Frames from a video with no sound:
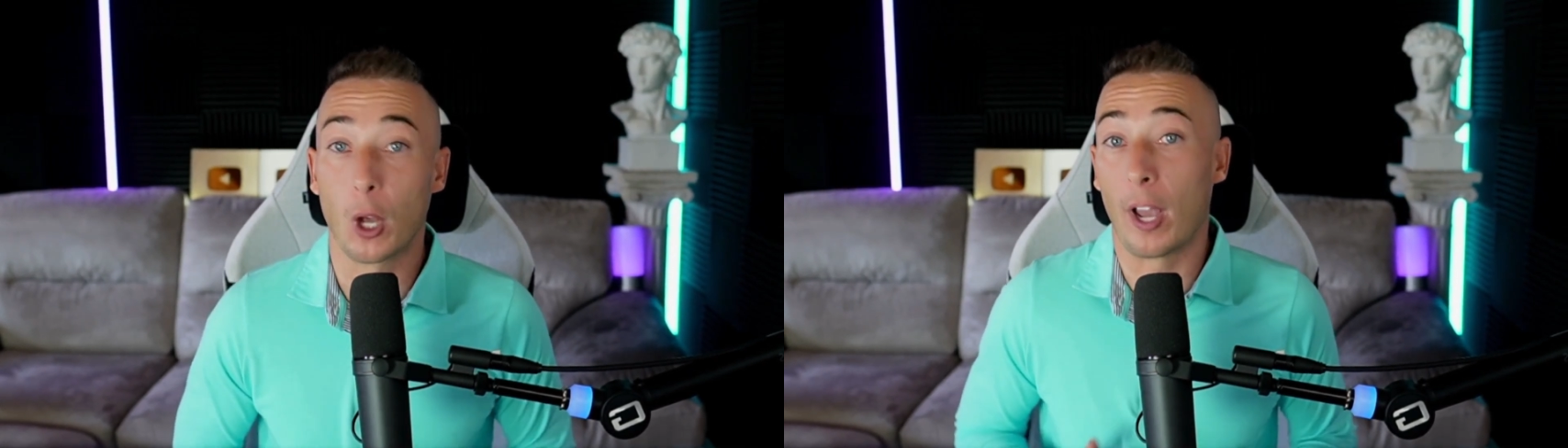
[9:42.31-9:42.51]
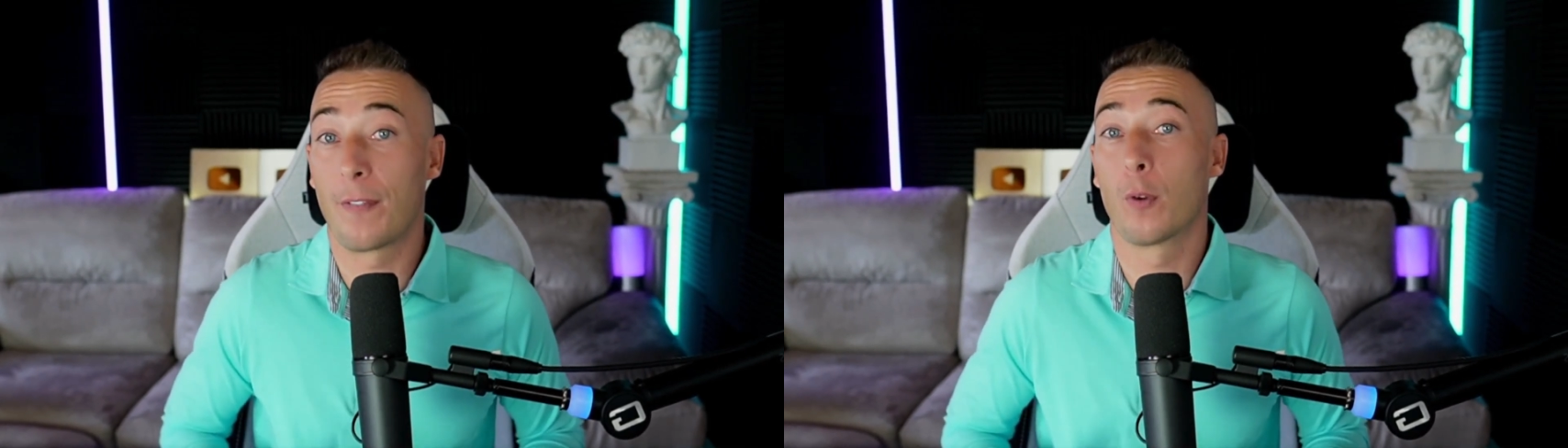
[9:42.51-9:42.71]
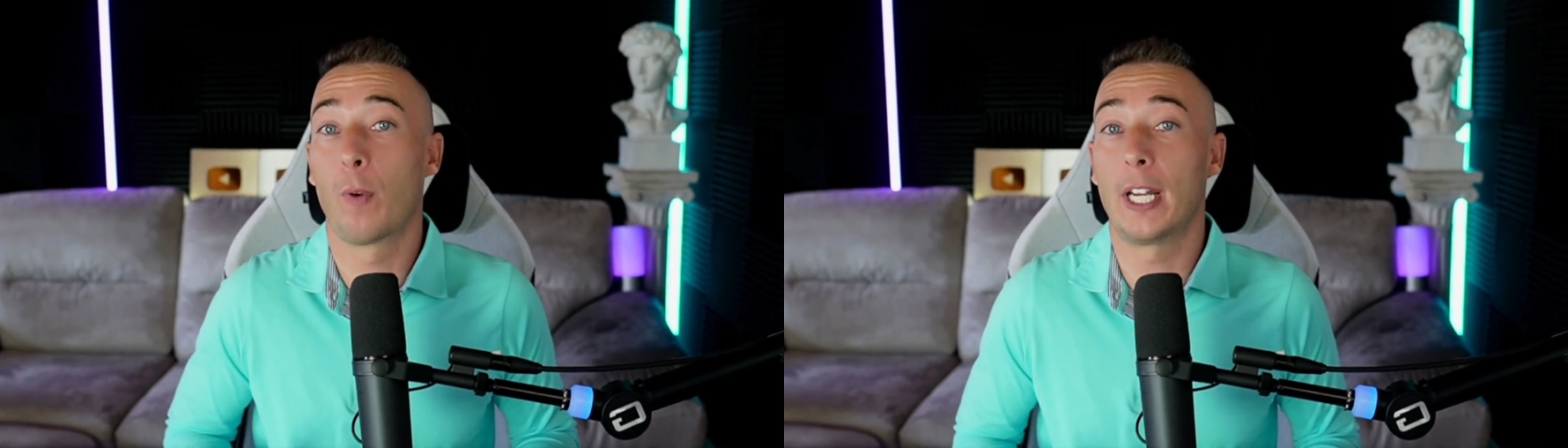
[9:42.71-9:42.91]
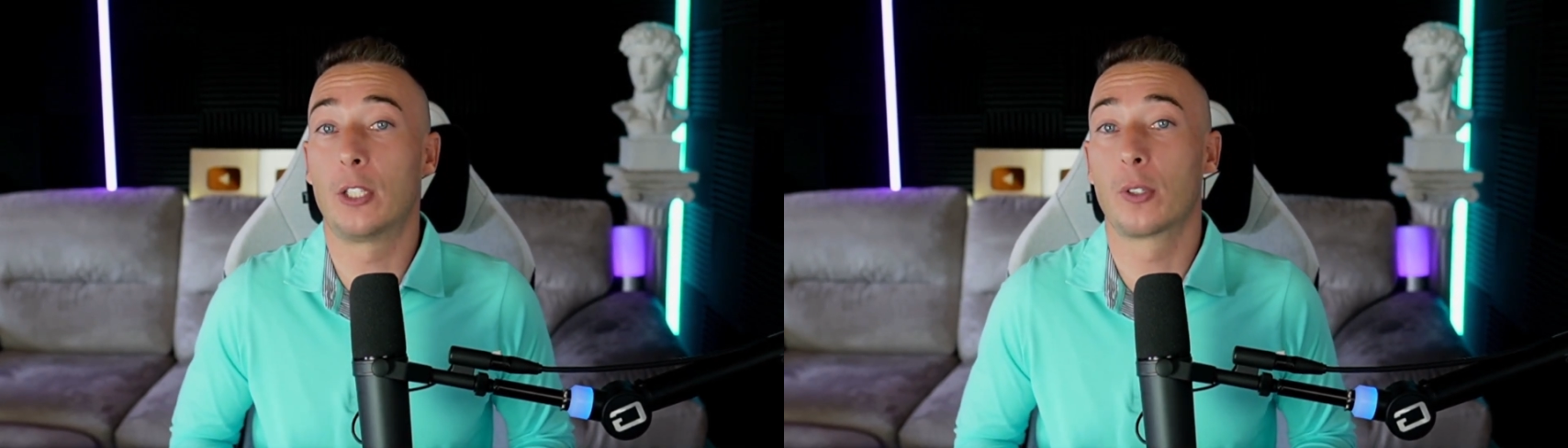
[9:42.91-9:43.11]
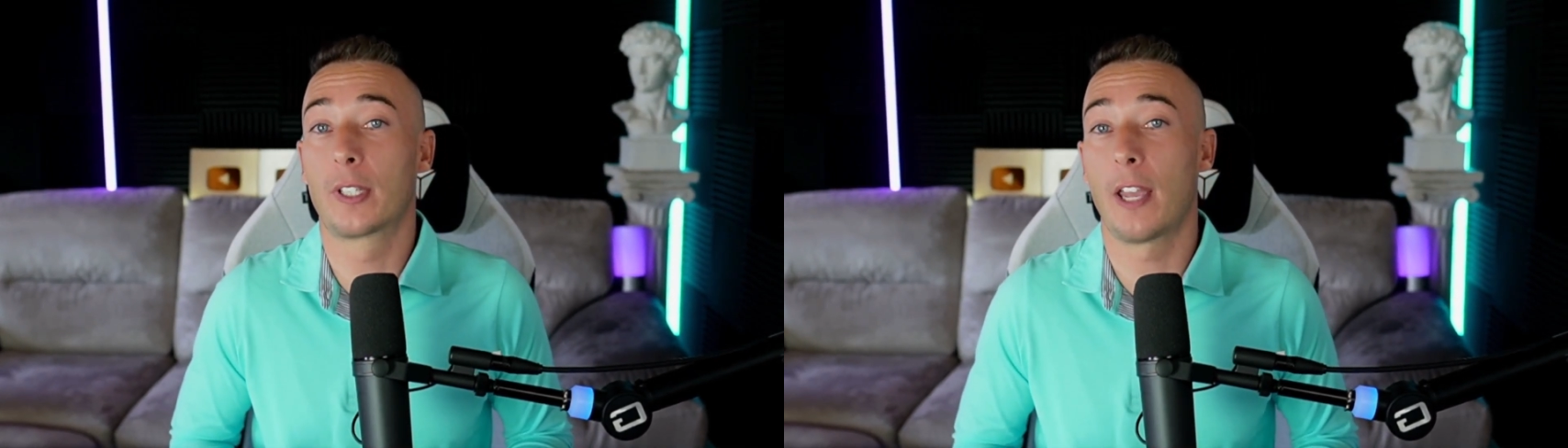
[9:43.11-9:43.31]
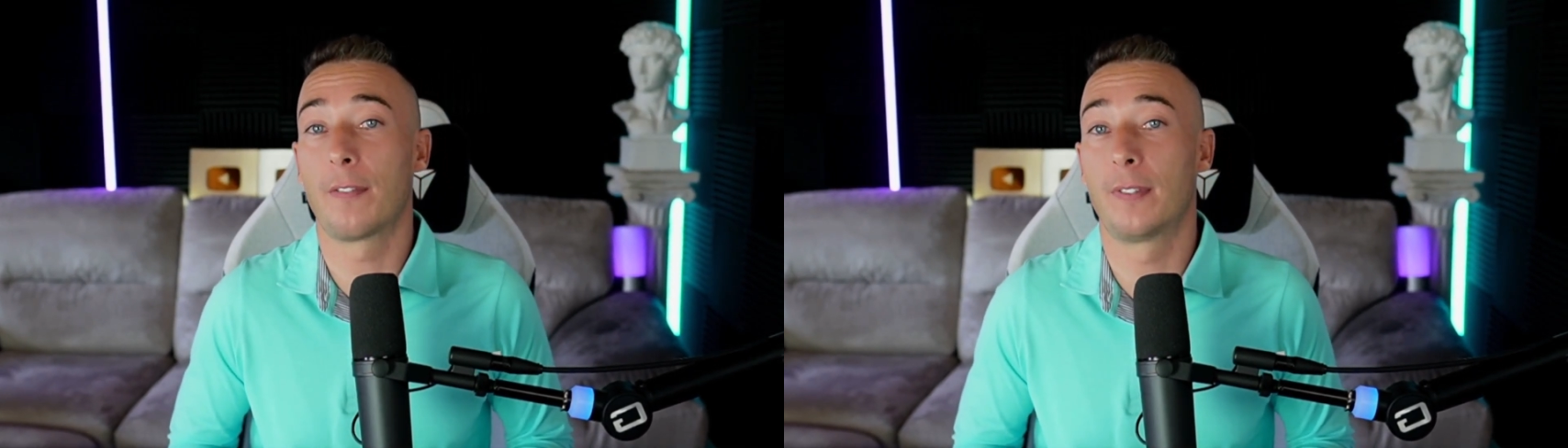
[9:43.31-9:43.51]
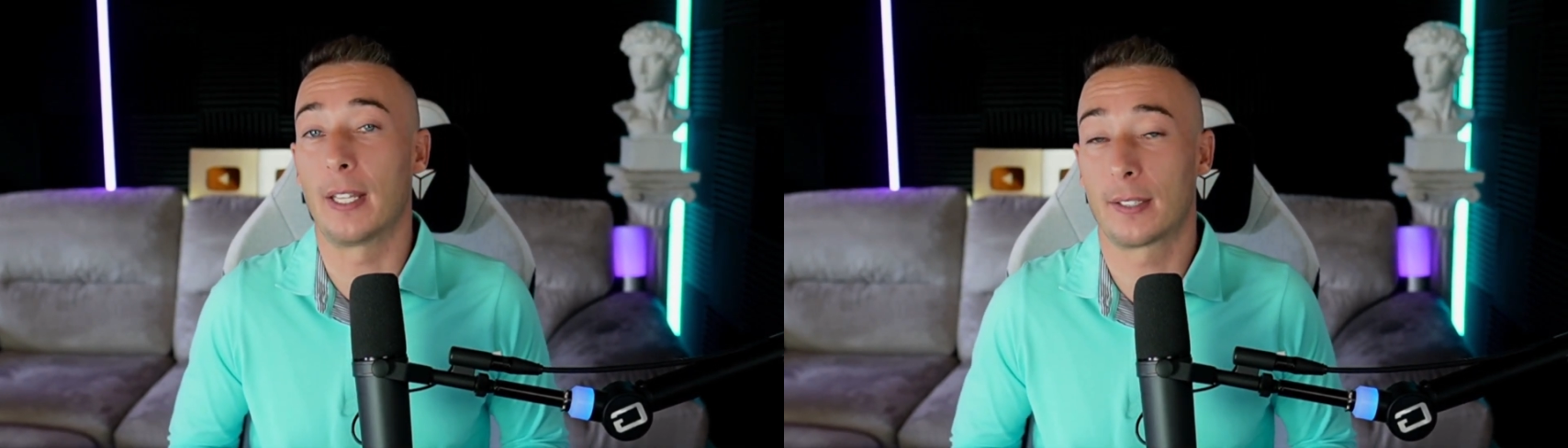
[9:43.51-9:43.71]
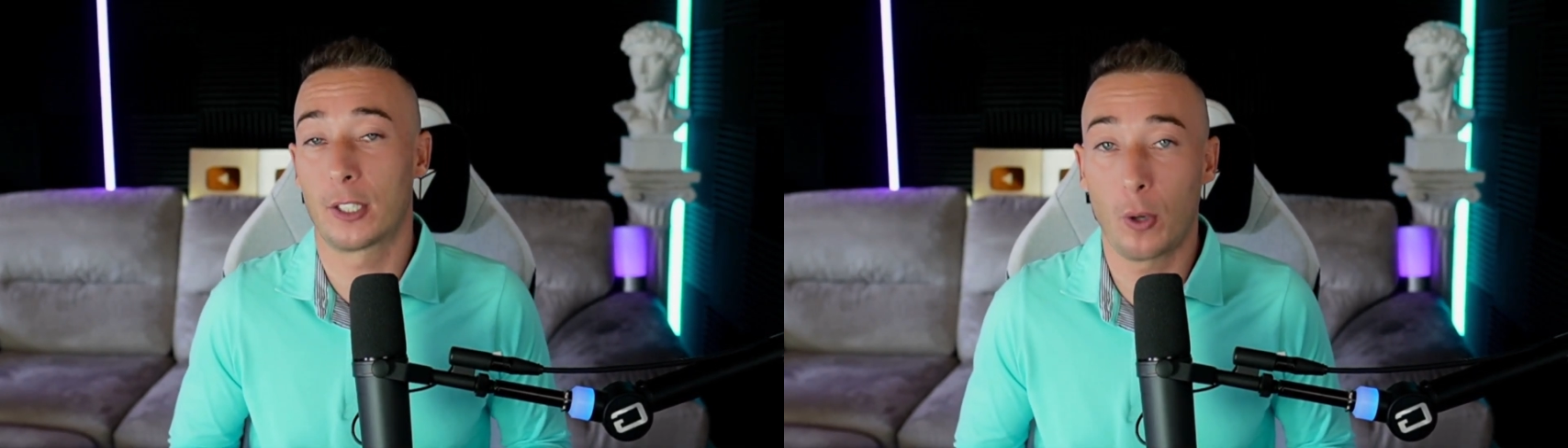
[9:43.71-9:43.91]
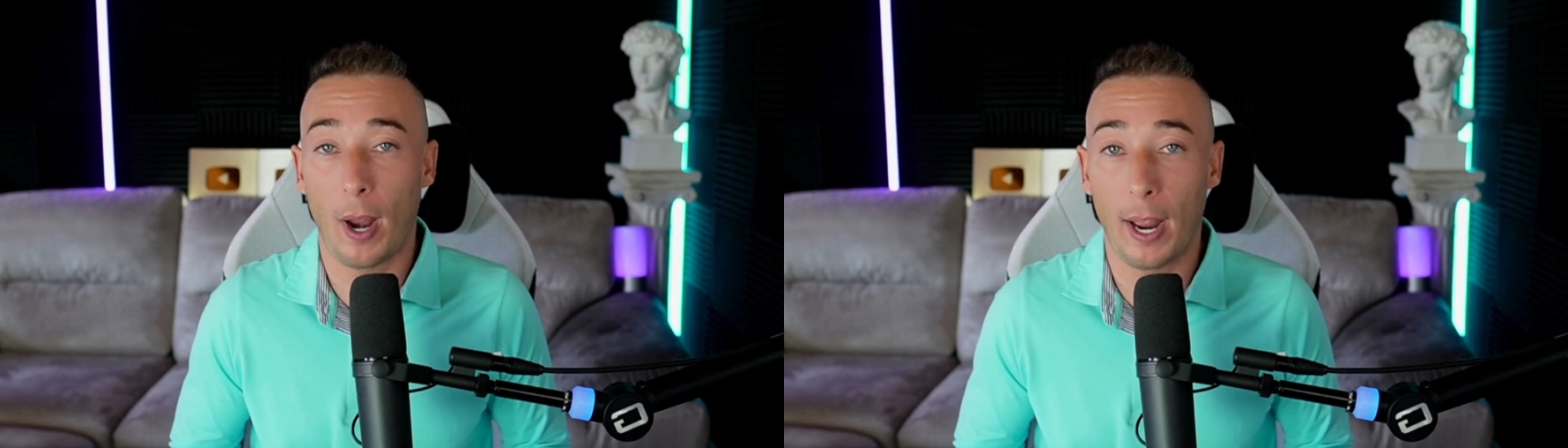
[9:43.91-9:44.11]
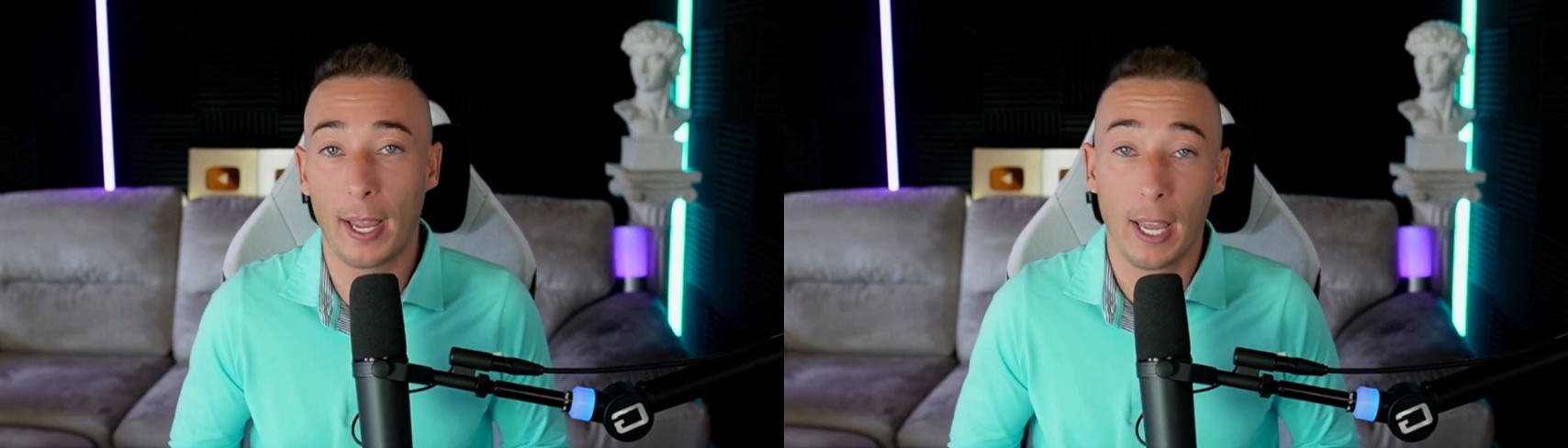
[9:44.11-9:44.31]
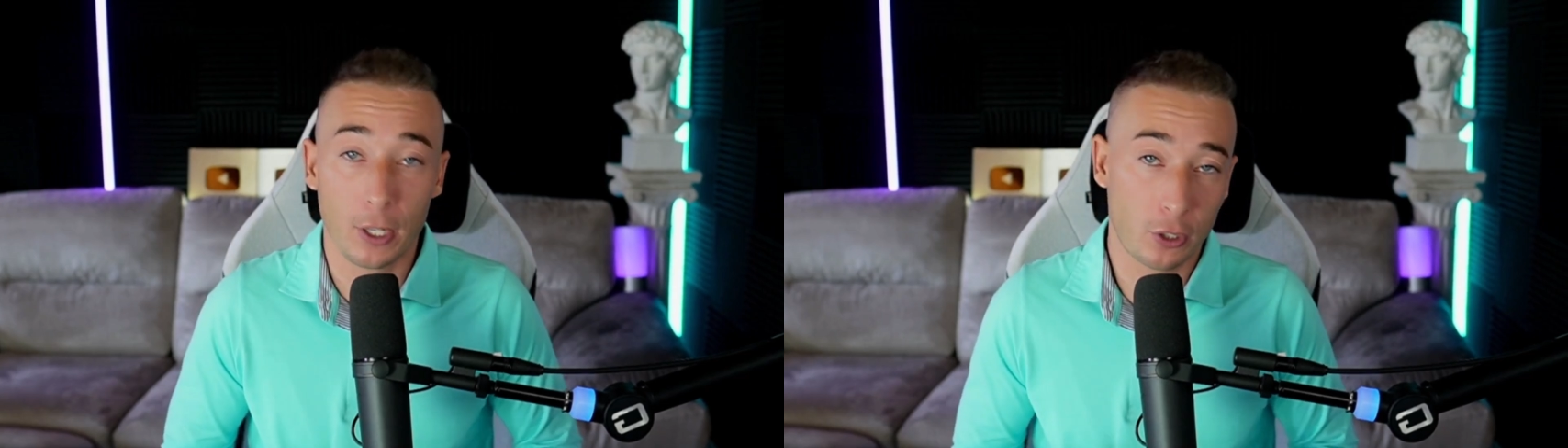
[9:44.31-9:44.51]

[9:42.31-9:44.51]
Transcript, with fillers: So if you're ready to give this a try,